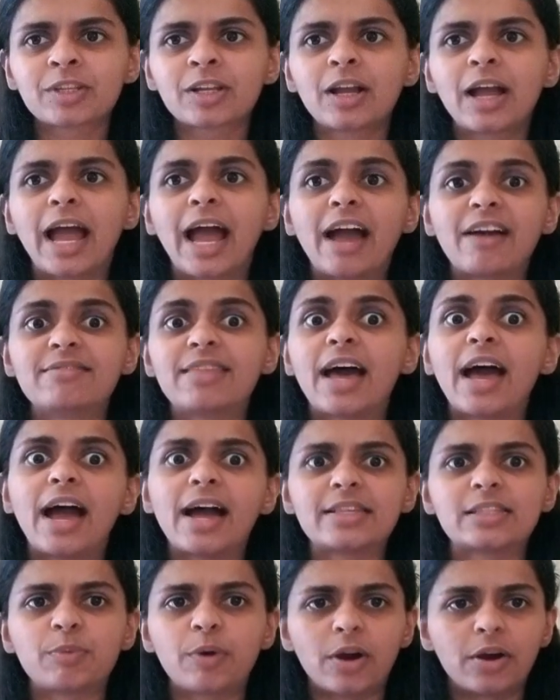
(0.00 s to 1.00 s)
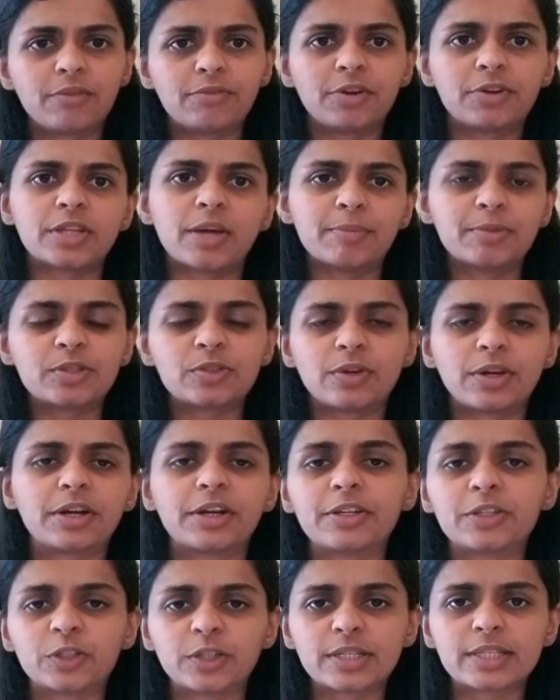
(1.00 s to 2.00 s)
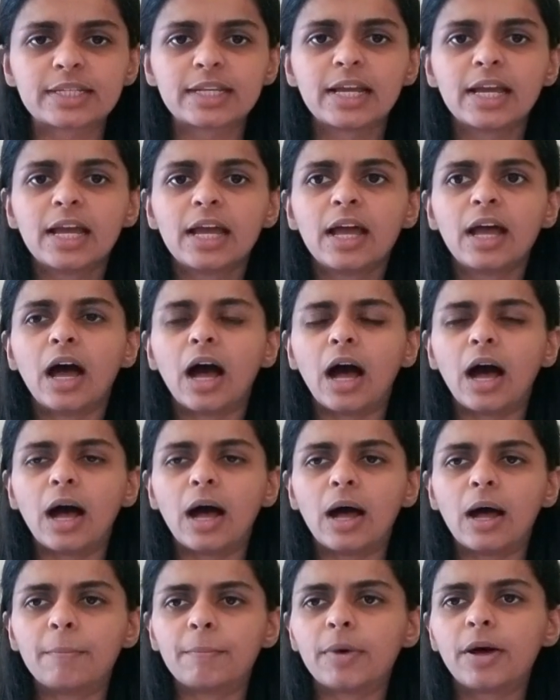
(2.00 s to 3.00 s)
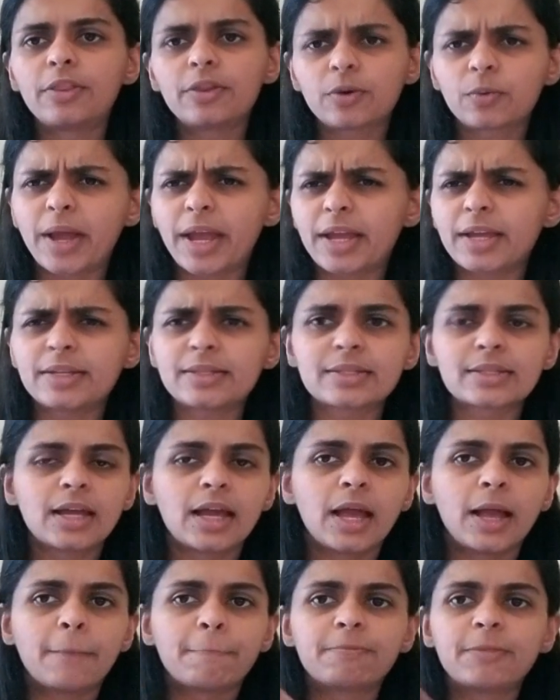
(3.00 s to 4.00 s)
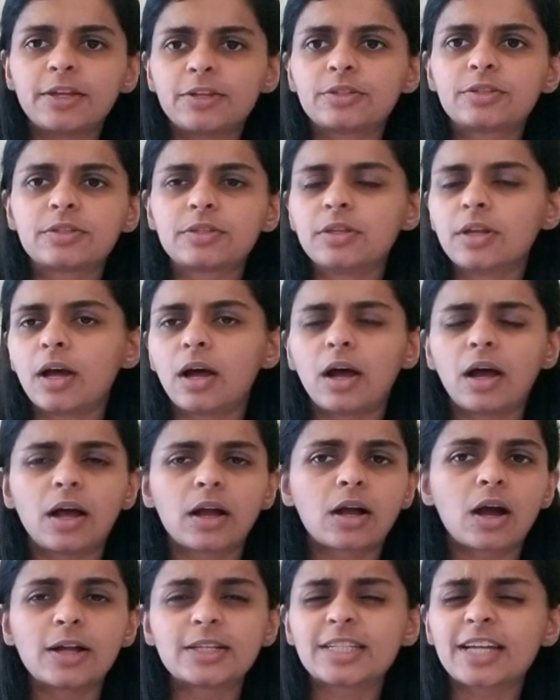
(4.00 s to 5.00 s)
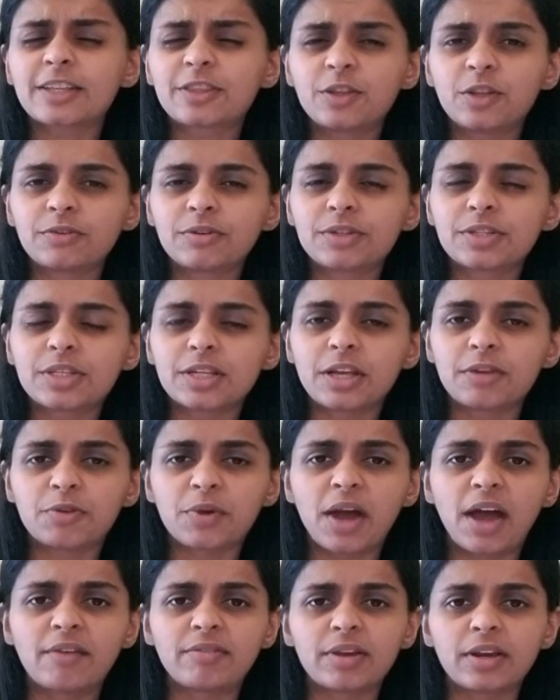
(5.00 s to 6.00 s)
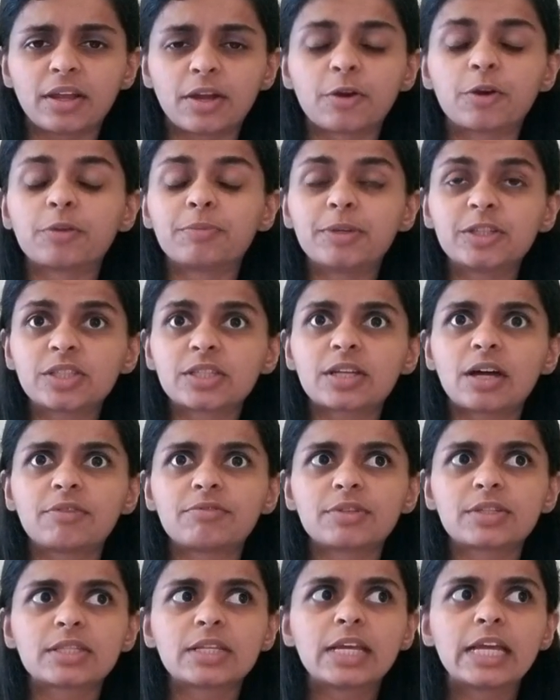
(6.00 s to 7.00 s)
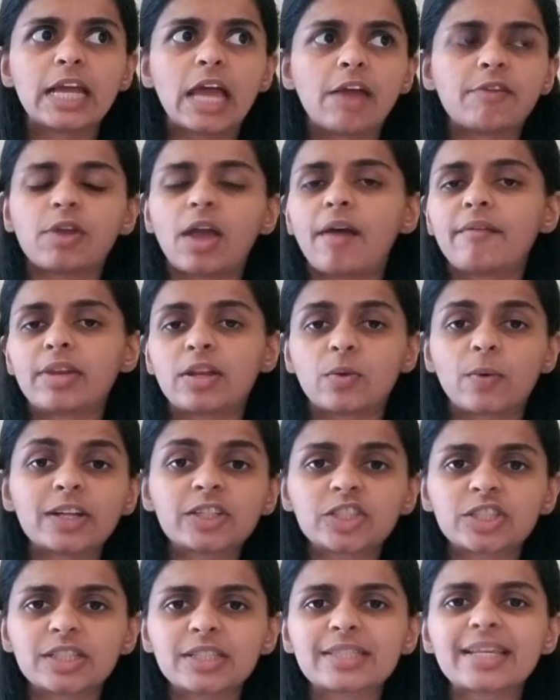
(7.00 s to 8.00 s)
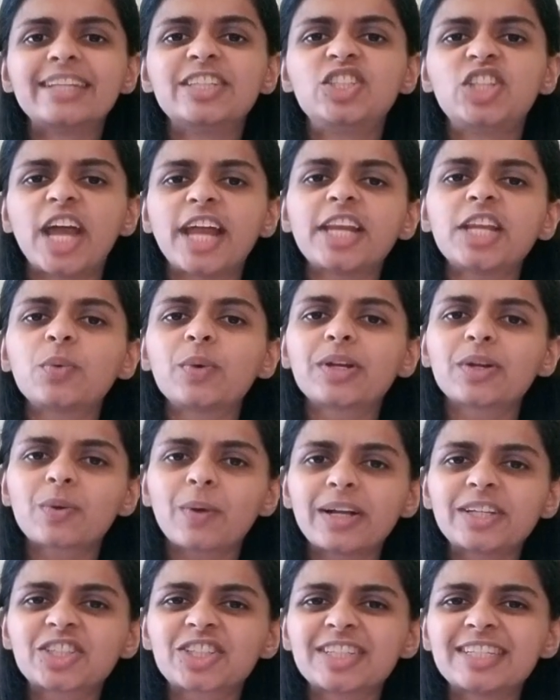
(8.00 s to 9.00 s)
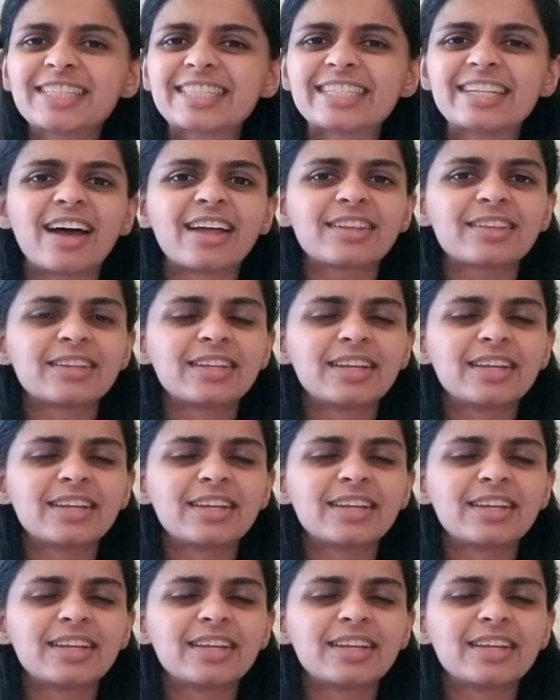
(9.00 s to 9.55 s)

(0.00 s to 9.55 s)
have that as a part of your demonstrated interest. Um, other ways, they uh, contact the university if you have any, or admissions office, if you have any questions, genuine questions, not,